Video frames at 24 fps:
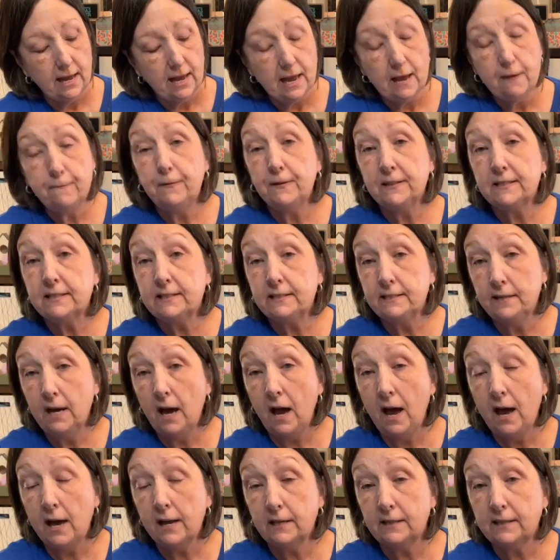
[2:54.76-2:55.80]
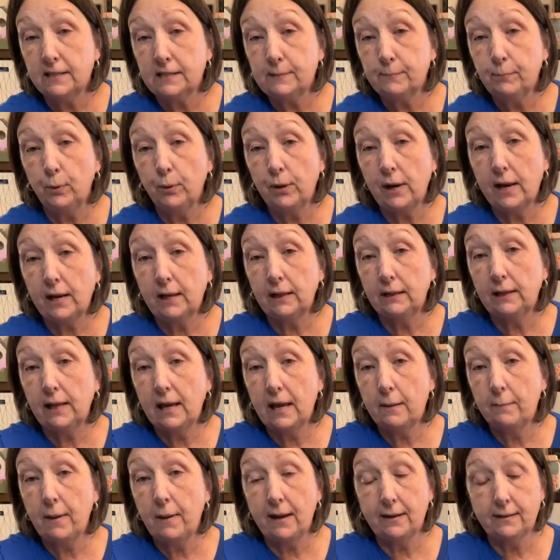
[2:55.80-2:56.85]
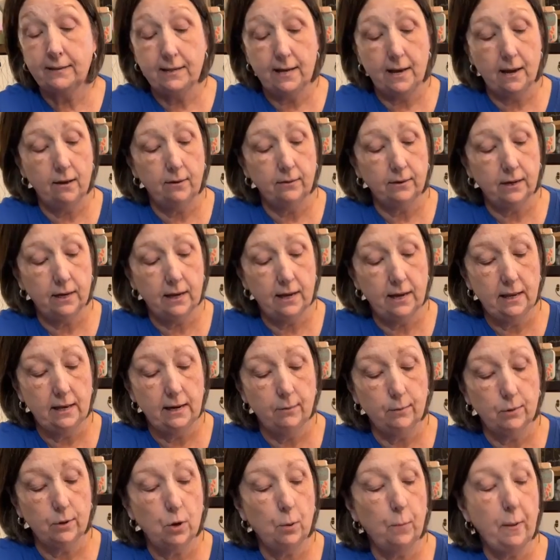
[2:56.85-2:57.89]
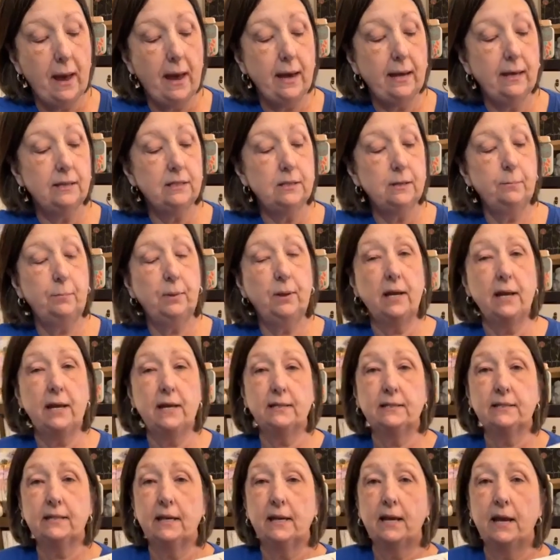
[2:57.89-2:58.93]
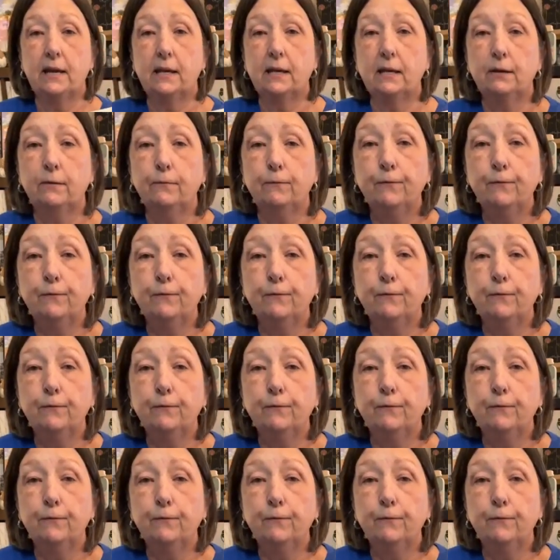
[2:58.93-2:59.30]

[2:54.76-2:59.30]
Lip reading: If it's not at this point, I could lay it back down and it would go back into place and I could